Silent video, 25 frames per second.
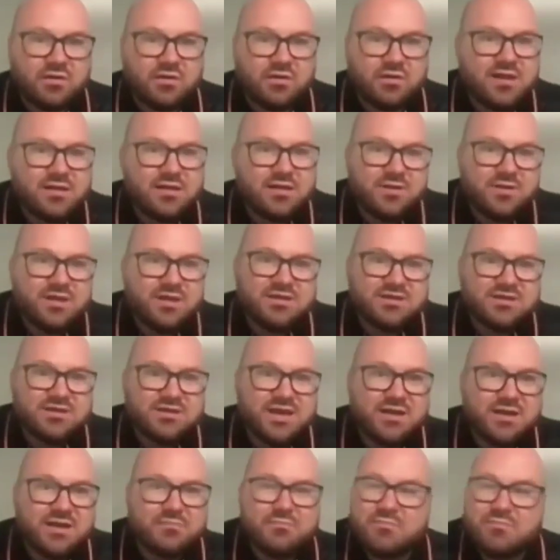They can be the
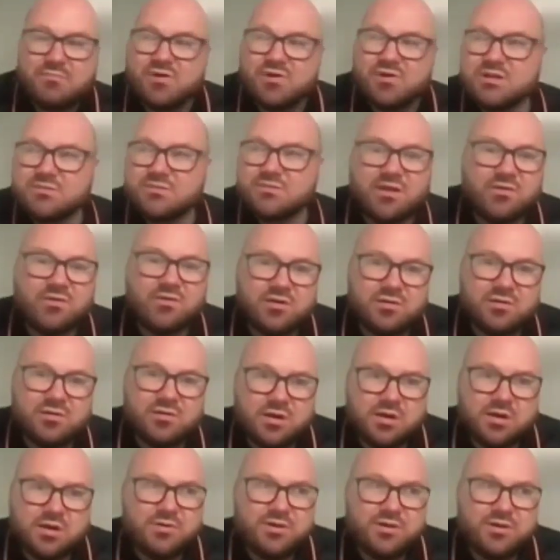same. Most of my rental
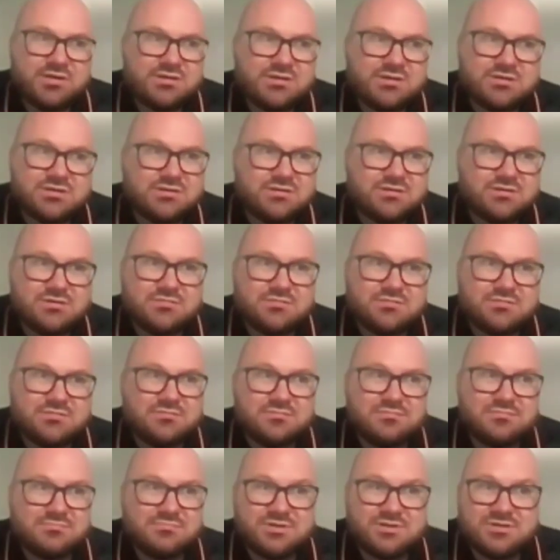properties,
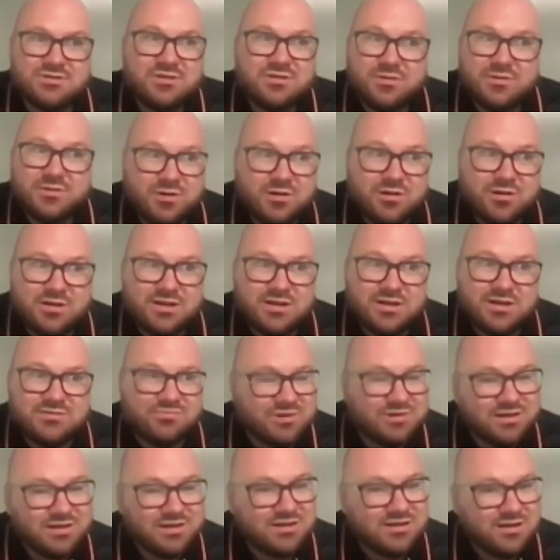there's only one that's
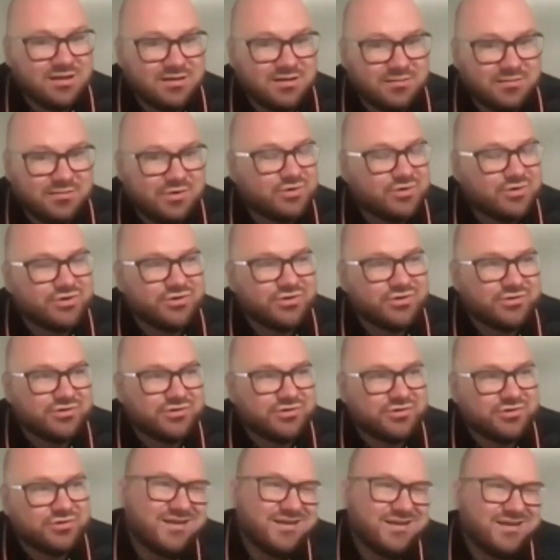really not an emotional,
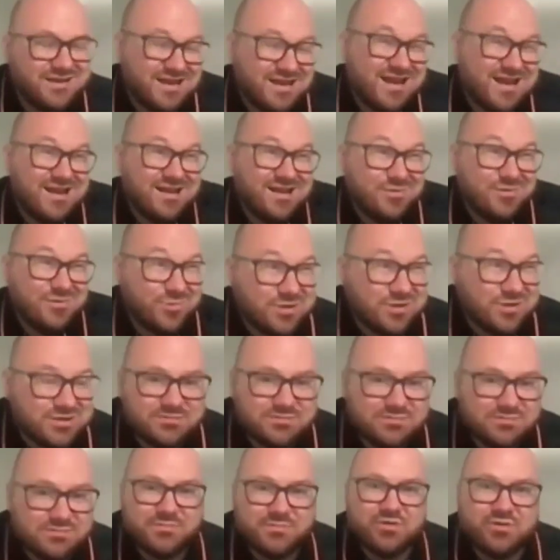and it kind of was.
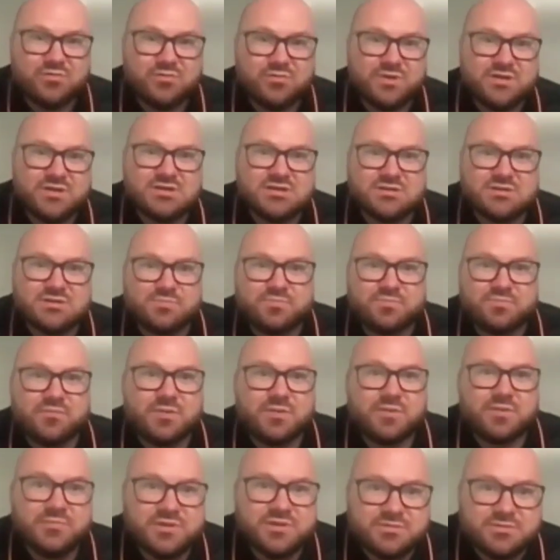It was my old business for
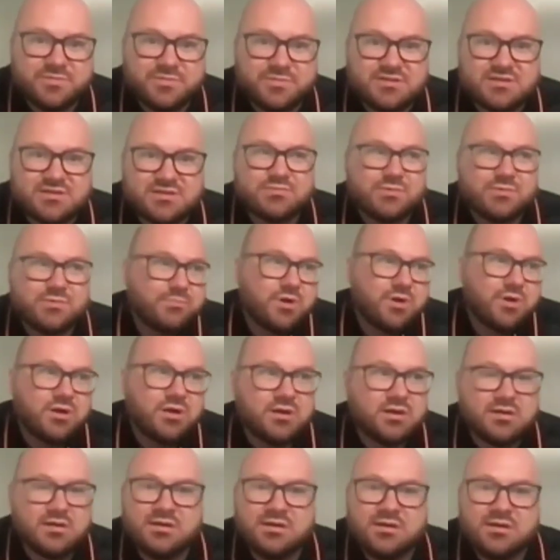my music business. We bought
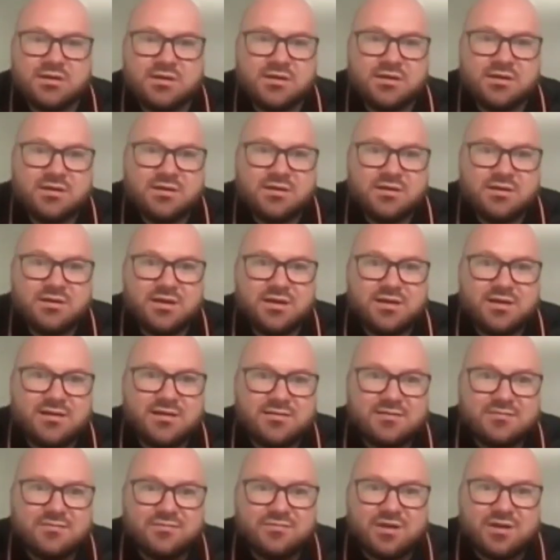it
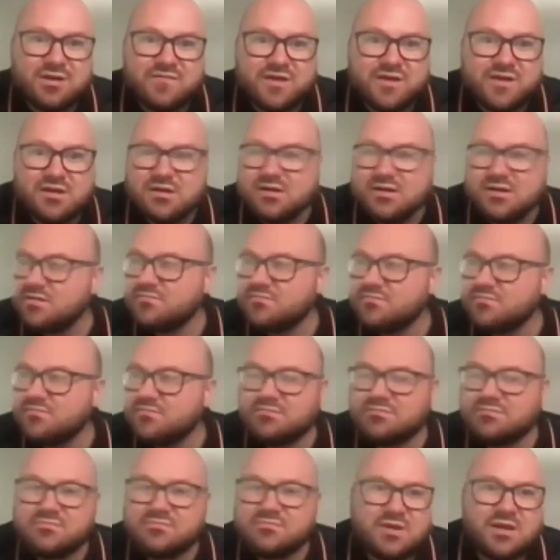and renovated it
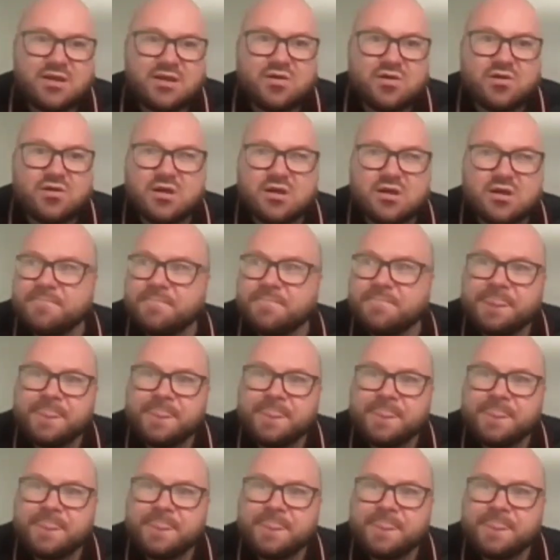and own it.